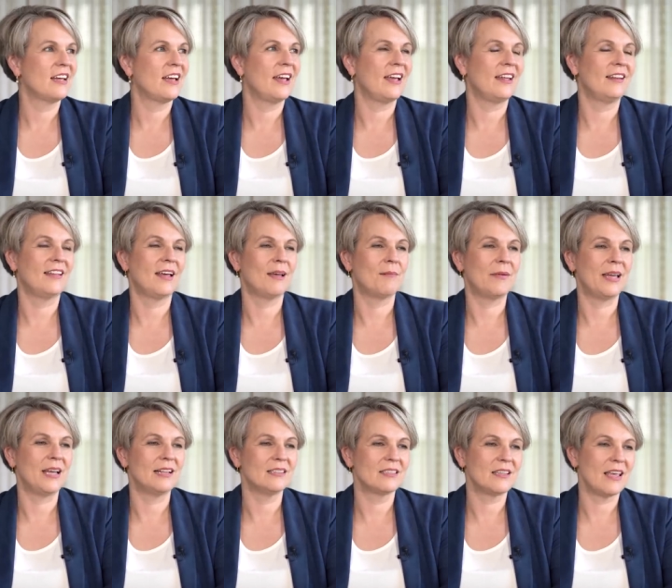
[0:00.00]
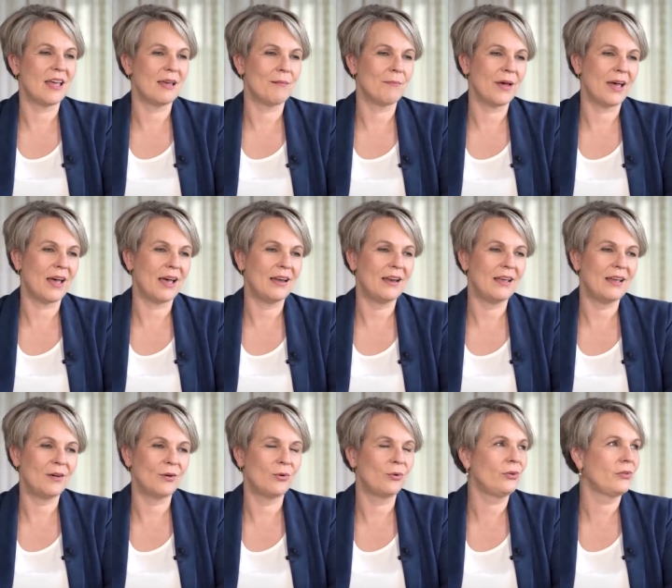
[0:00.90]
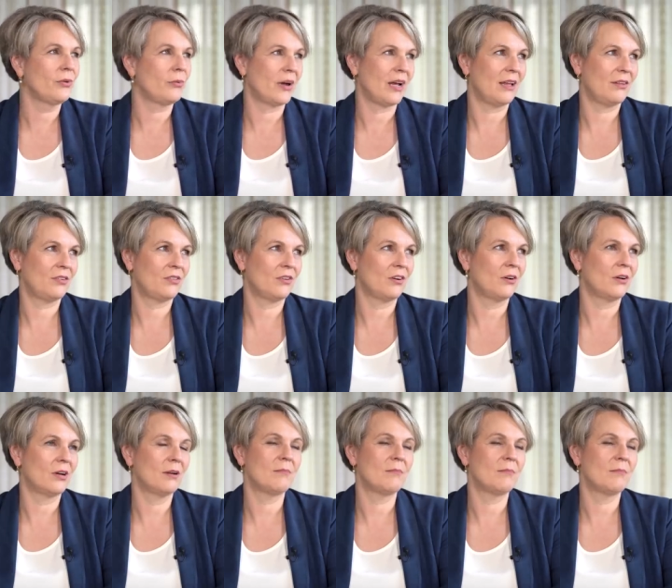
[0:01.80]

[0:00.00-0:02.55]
and that means campaigning all the way through.